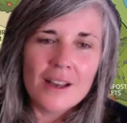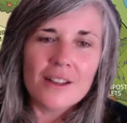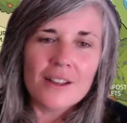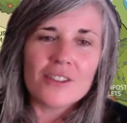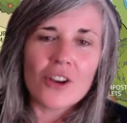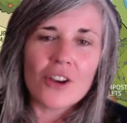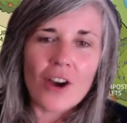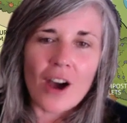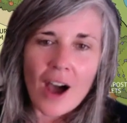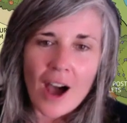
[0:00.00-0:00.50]

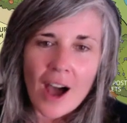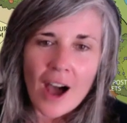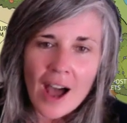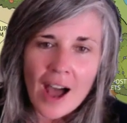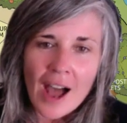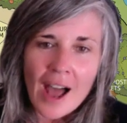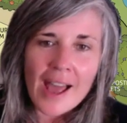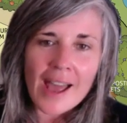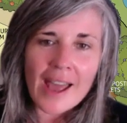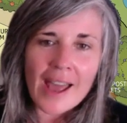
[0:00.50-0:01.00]
So
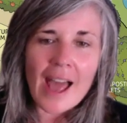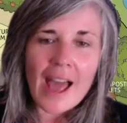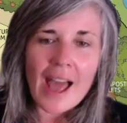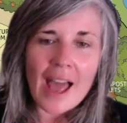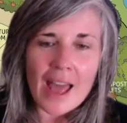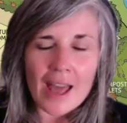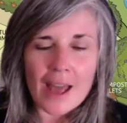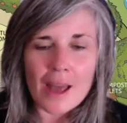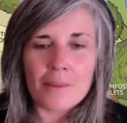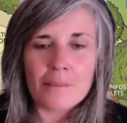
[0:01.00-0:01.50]
I
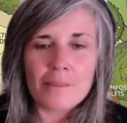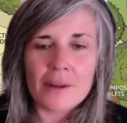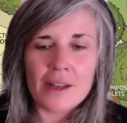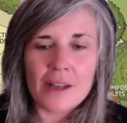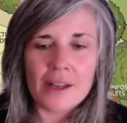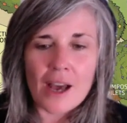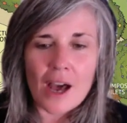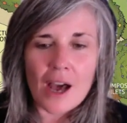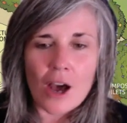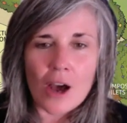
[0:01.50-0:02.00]
am
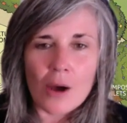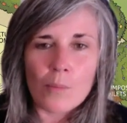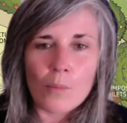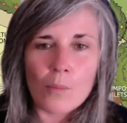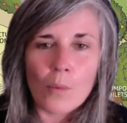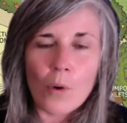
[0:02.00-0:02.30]
um,